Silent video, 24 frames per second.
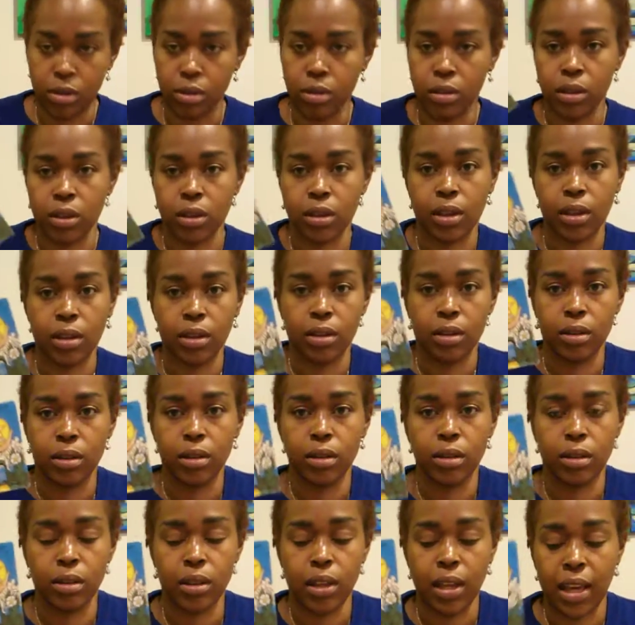The
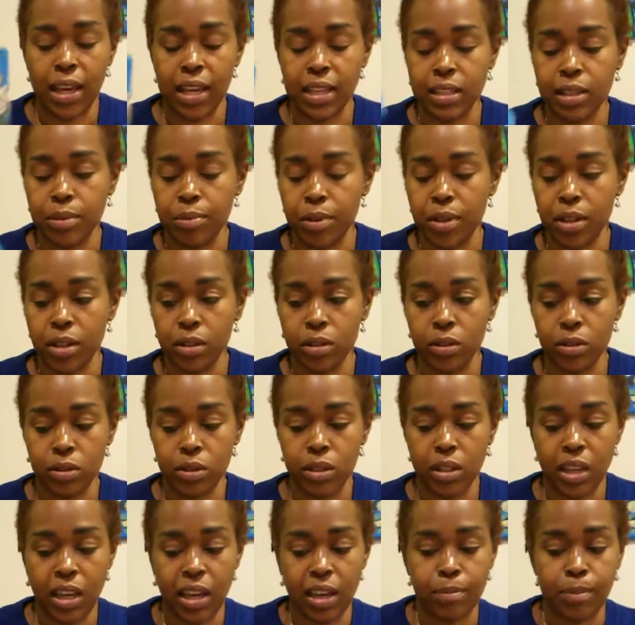Ace of Pentacles,
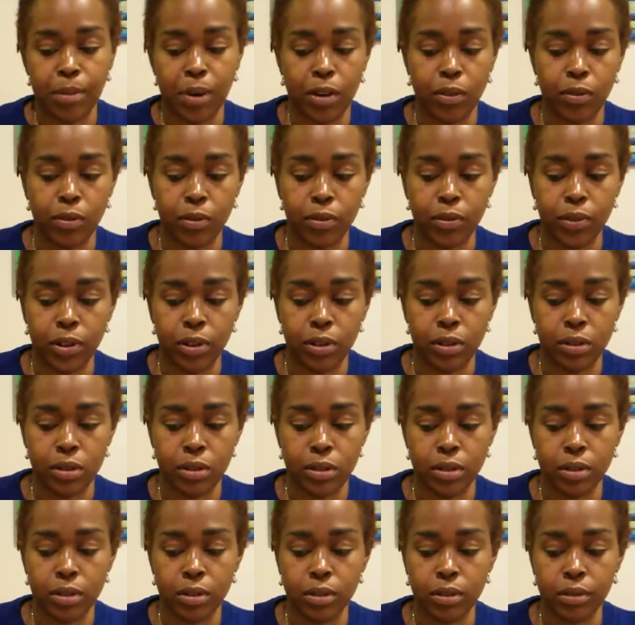it came out
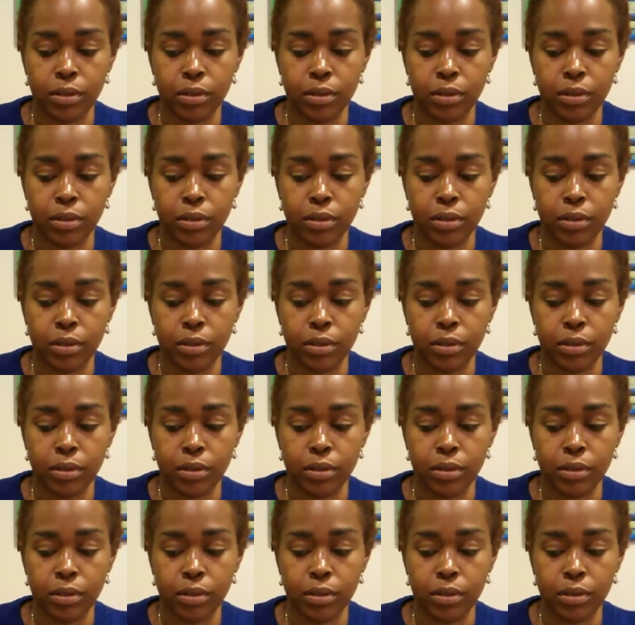reverse.